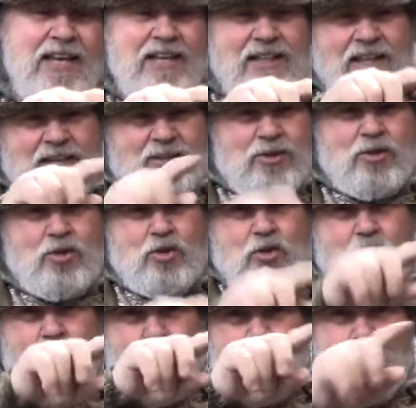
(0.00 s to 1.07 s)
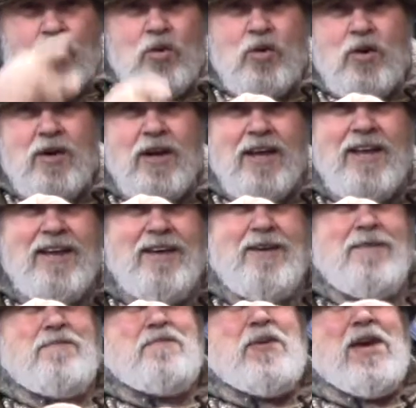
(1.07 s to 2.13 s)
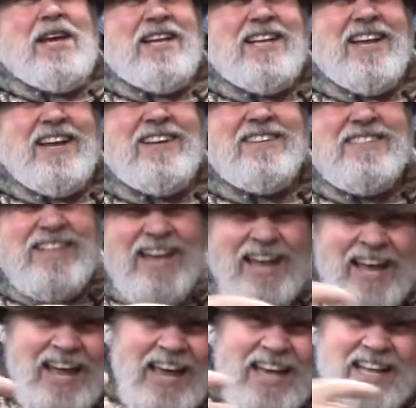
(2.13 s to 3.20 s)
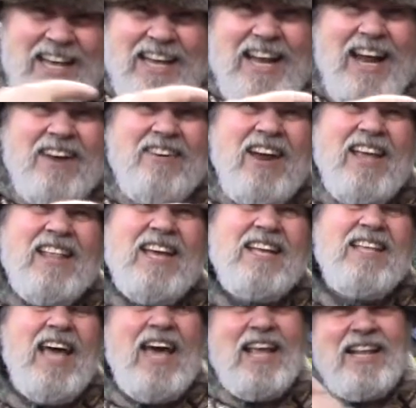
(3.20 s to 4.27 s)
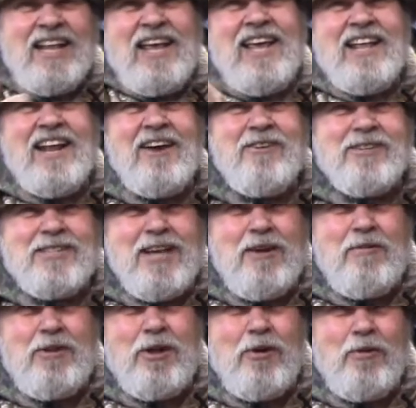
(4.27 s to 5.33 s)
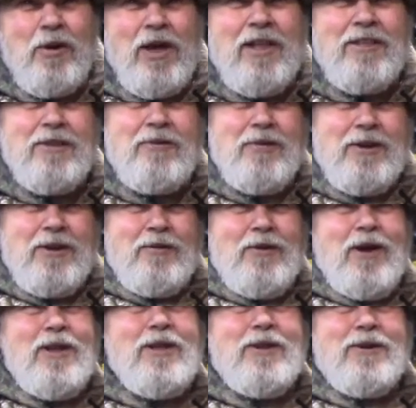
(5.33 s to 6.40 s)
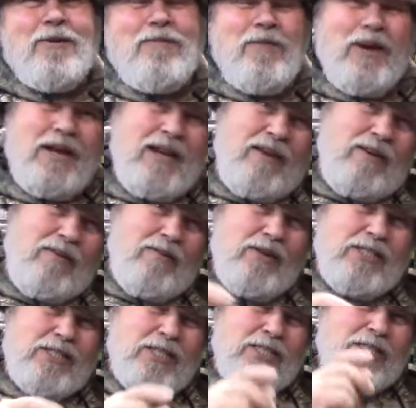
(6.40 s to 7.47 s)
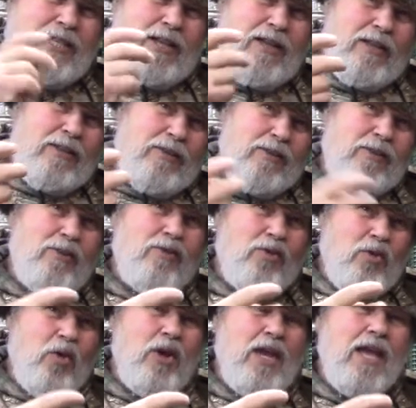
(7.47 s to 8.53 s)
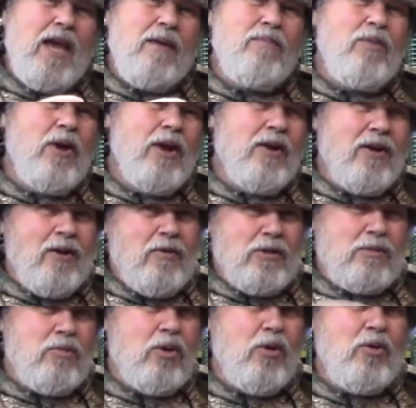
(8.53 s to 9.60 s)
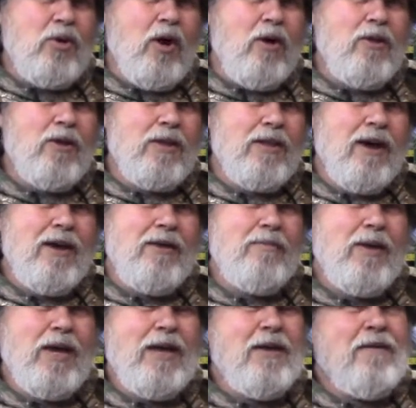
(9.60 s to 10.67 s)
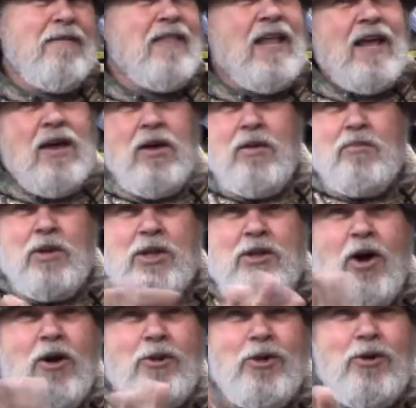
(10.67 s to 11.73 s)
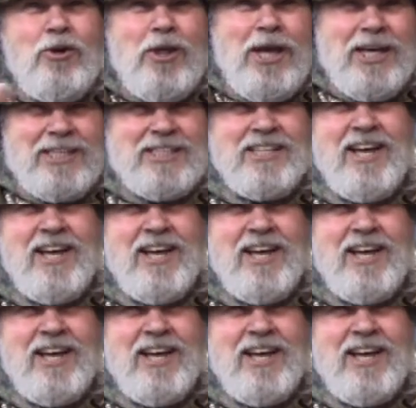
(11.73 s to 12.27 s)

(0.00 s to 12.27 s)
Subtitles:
like two pigtails, and then I ran like that, and I was able to weld with a welder, but with just a 20 amp breaker, it was blowing all the time, eh? But don't do this.